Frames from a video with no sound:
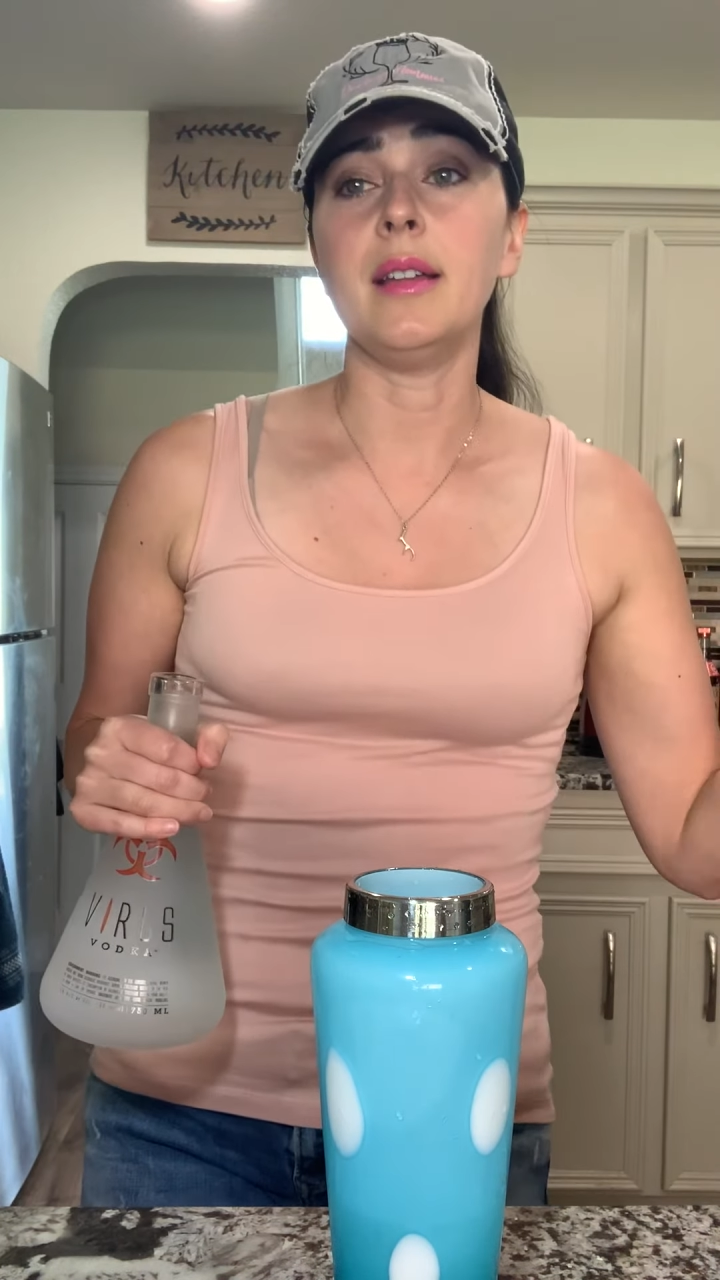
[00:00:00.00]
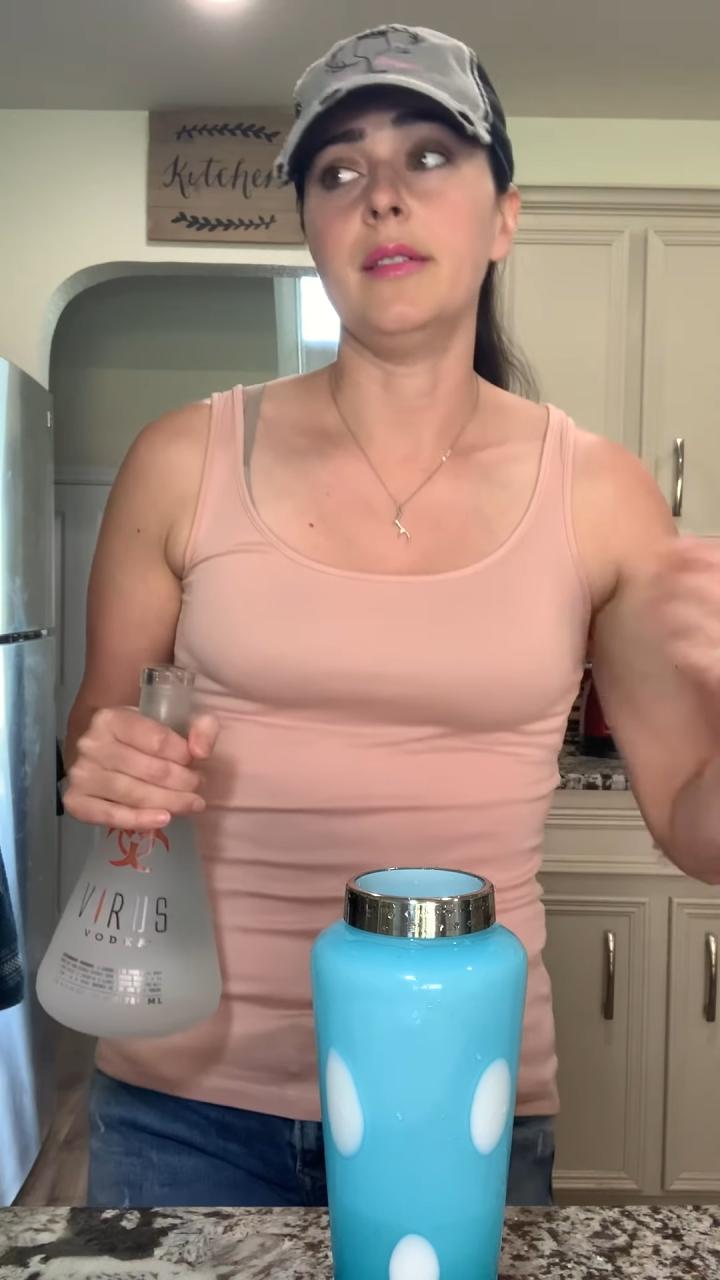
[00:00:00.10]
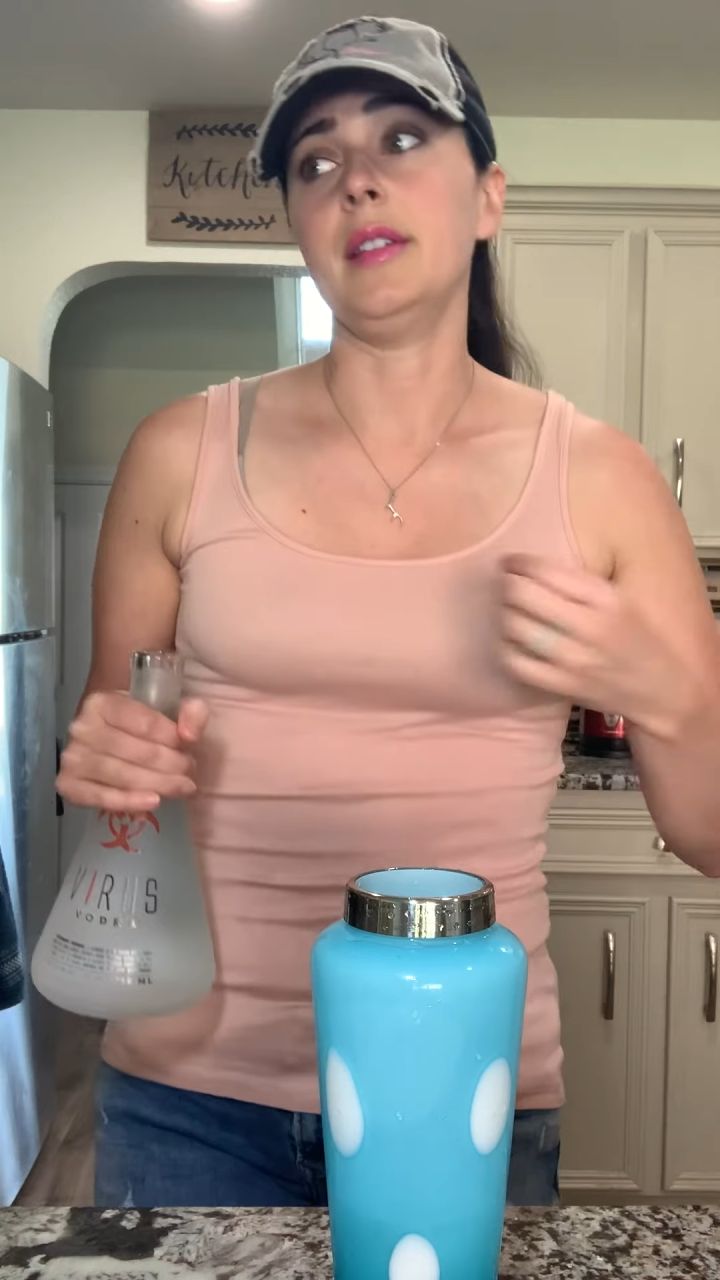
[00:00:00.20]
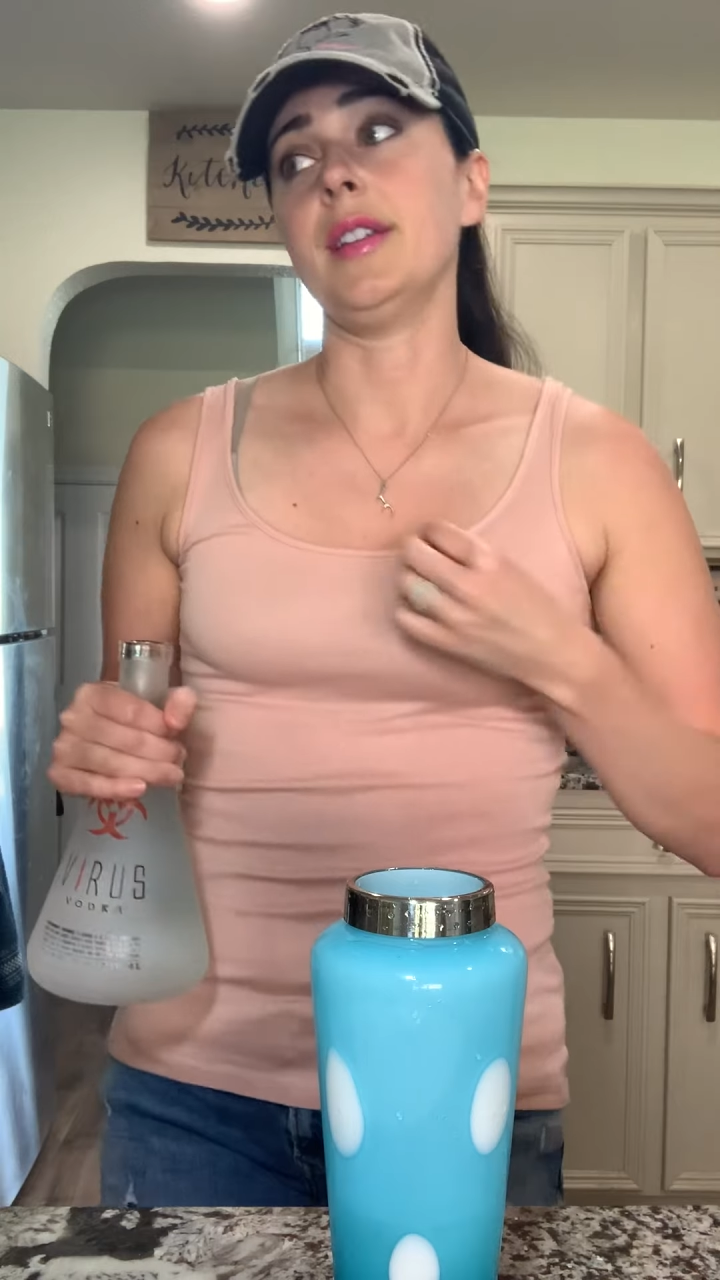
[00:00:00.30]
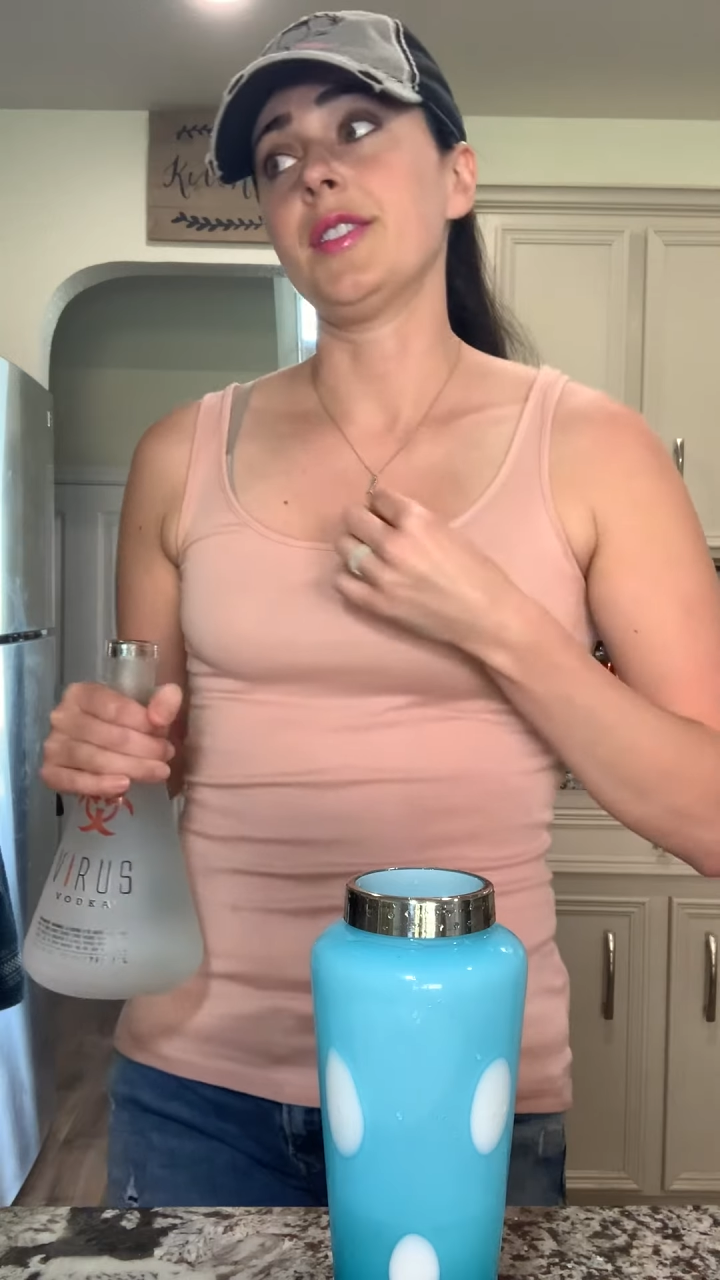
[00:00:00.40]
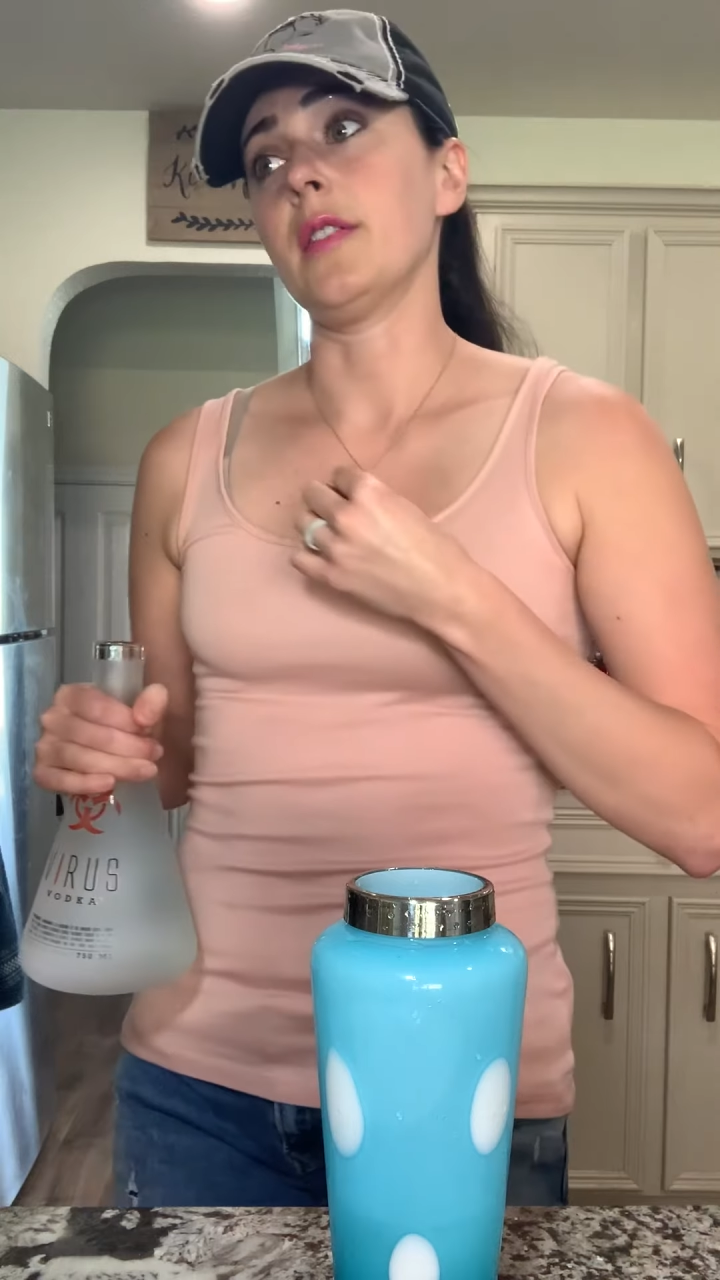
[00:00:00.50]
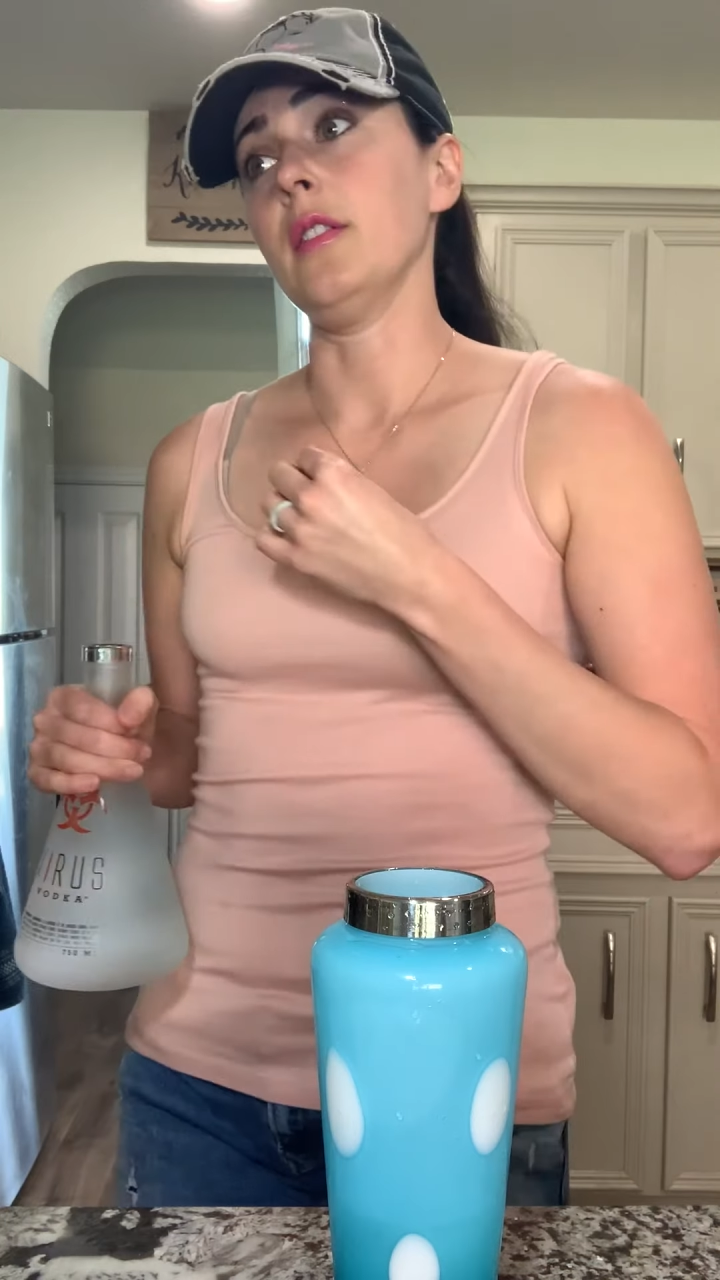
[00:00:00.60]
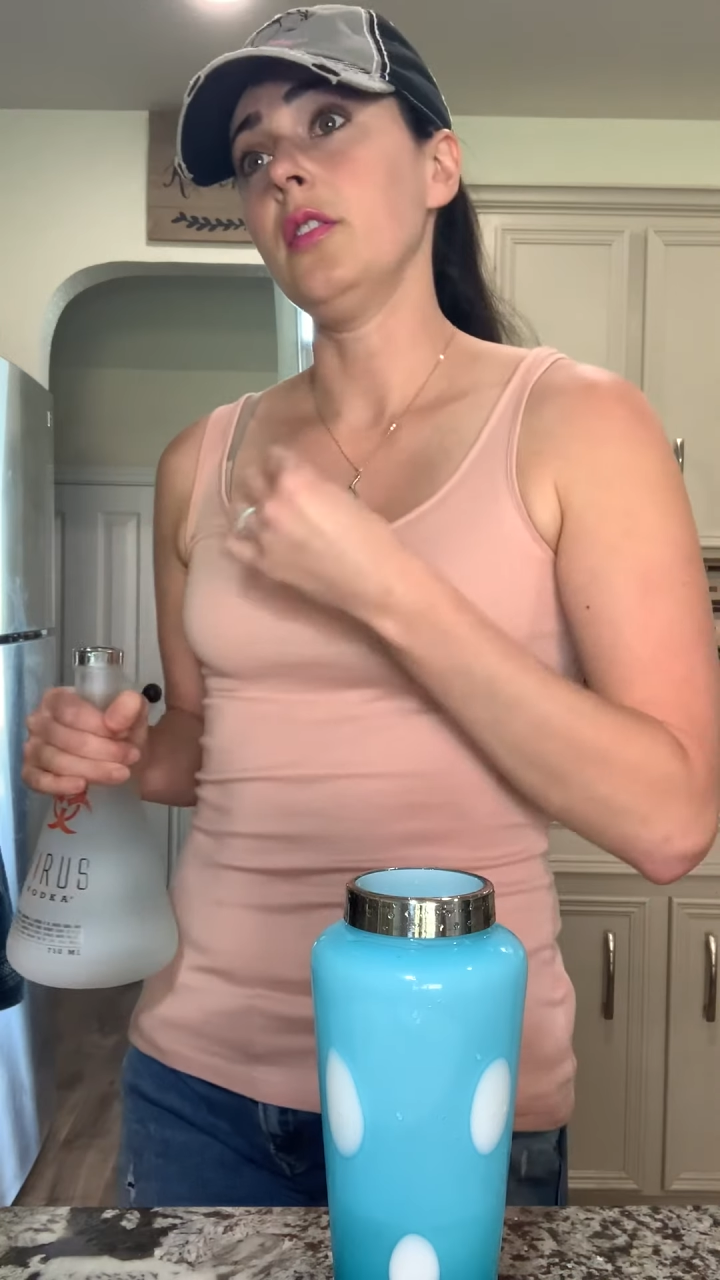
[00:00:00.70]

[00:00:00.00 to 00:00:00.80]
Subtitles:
and then I start